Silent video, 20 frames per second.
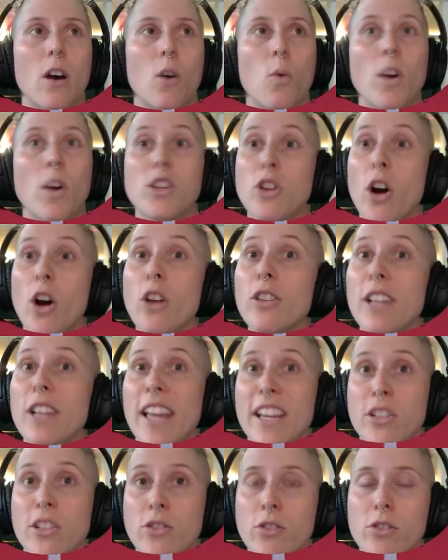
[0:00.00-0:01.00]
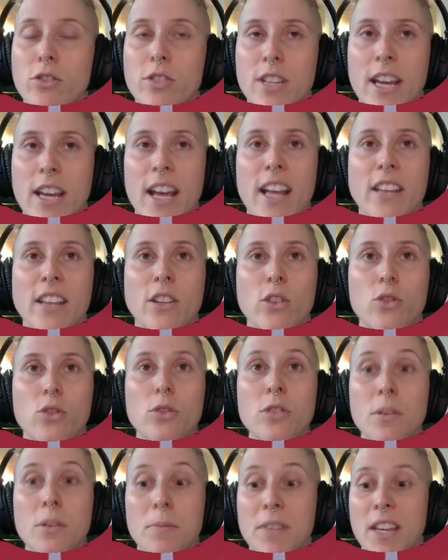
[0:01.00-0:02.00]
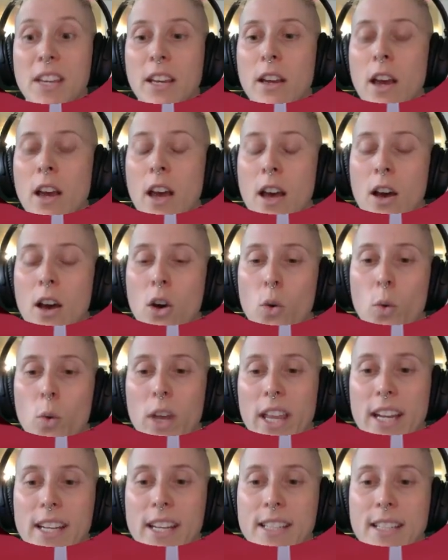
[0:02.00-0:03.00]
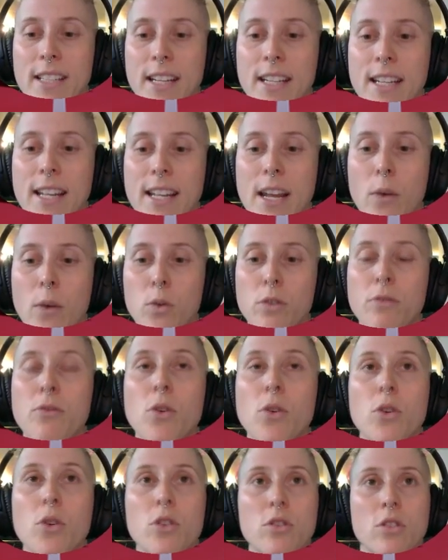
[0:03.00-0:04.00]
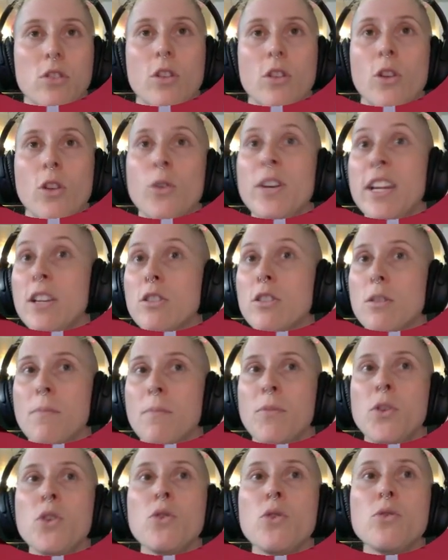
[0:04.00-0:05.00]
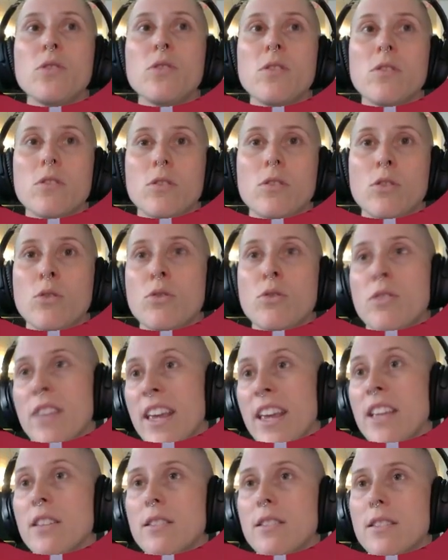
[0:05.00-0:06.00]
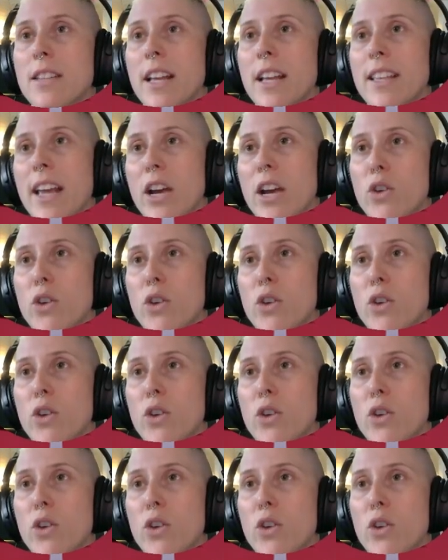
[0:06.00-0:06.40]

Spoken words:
watch all the lectures and do something, well, I decided that I would focus on learning some new things that I